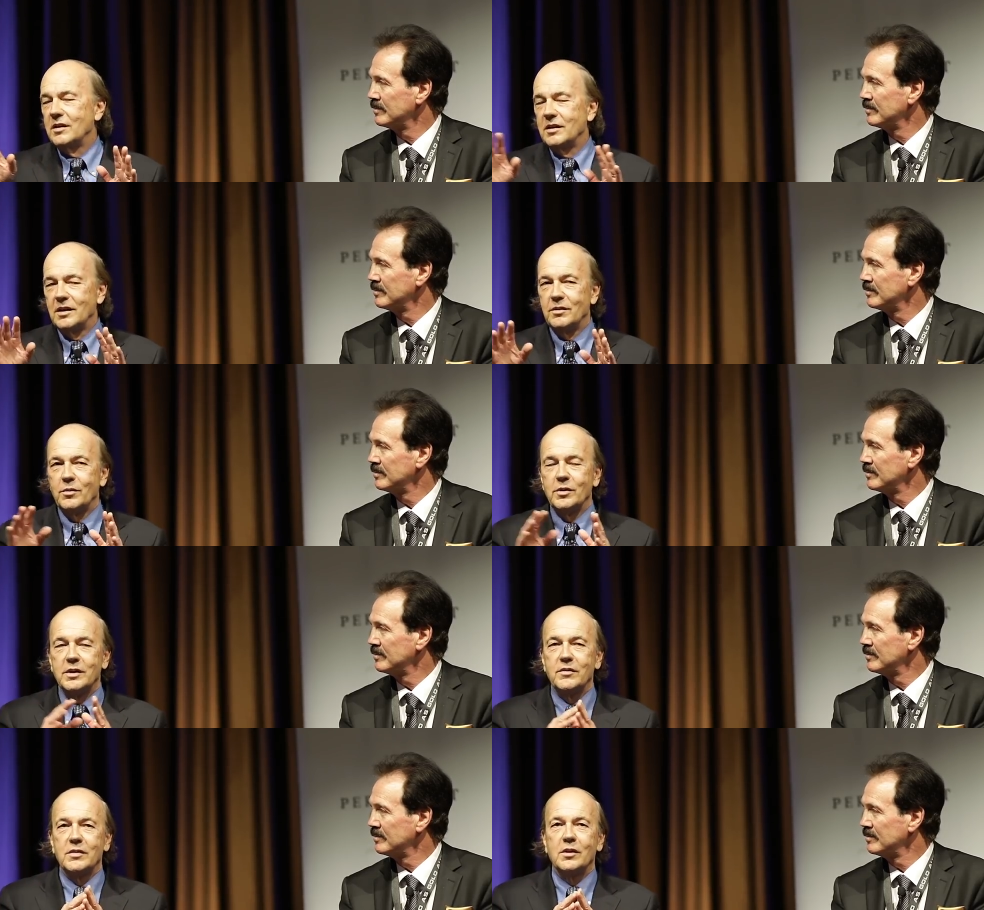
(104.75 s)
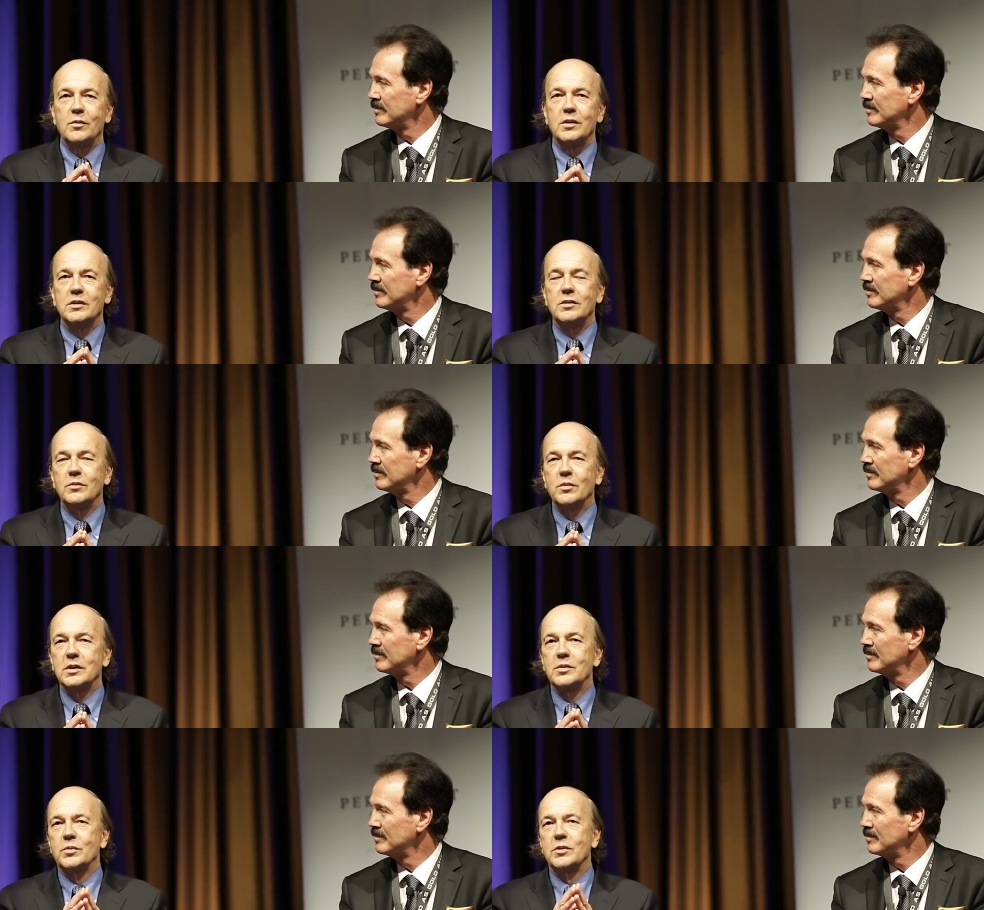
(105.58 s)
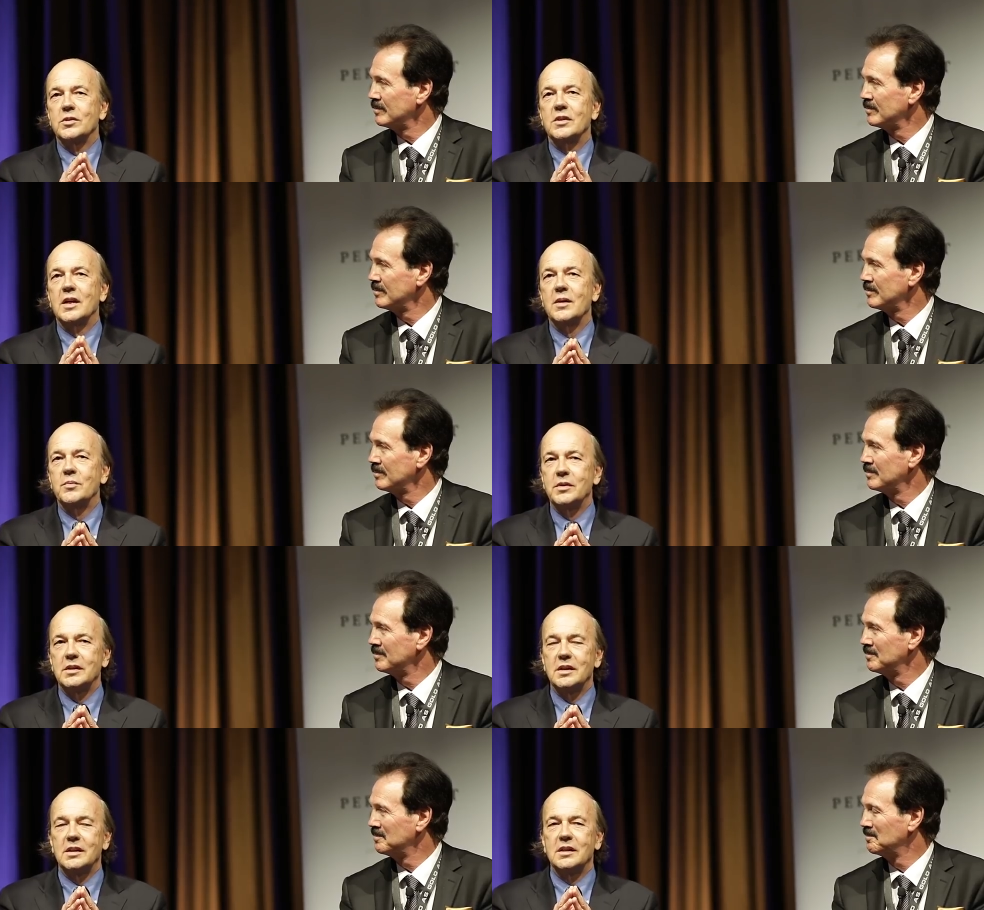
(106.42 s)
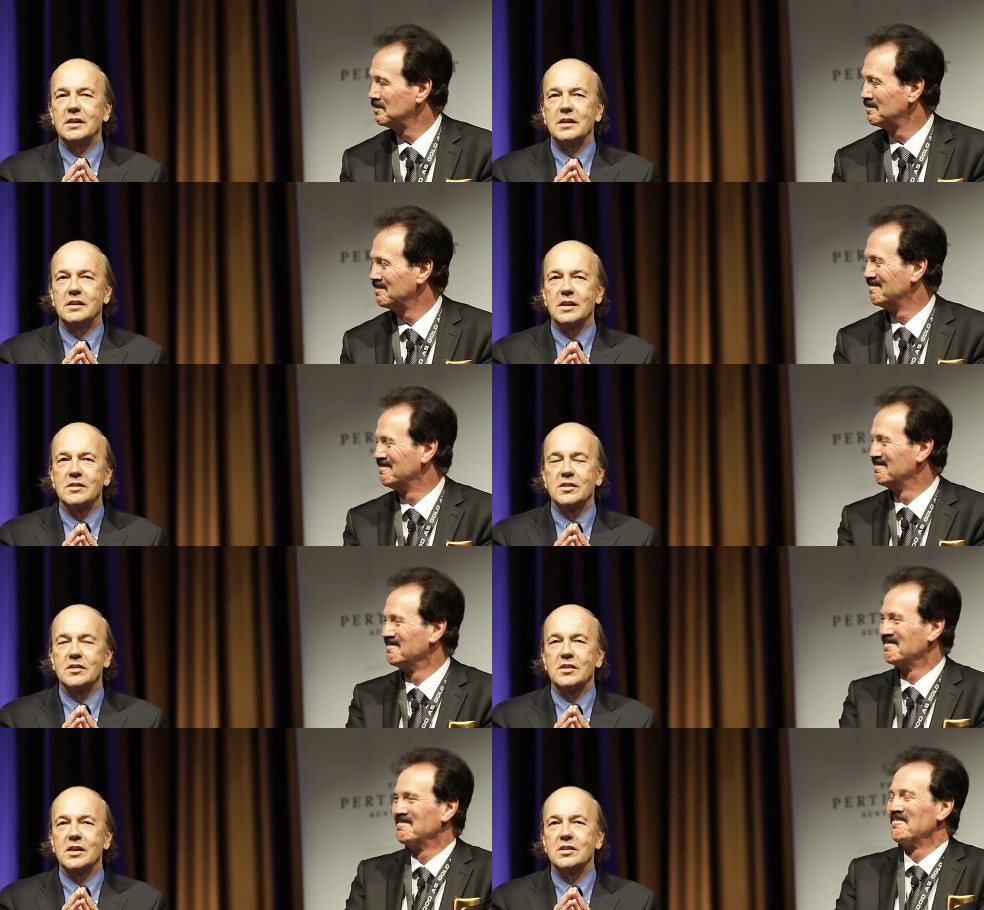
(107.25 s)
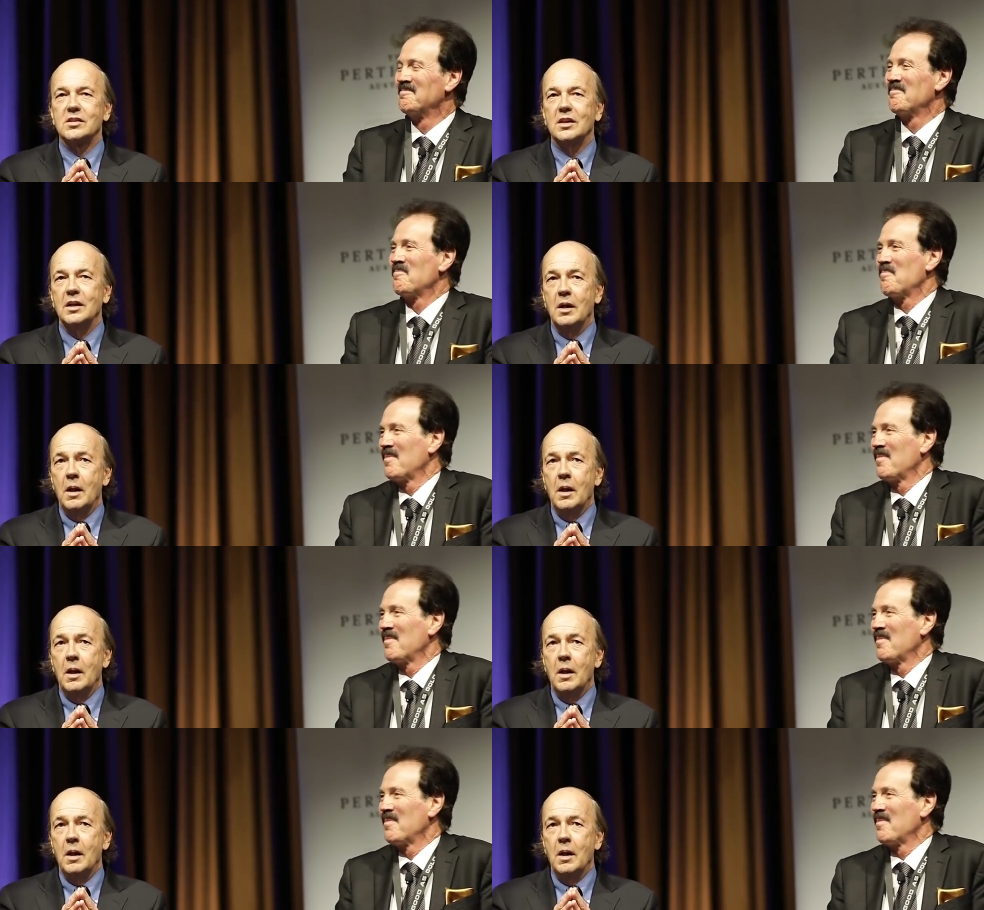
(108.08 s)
Speaker 1: I, I, won't even go into what's worse than that, but it, it does exist.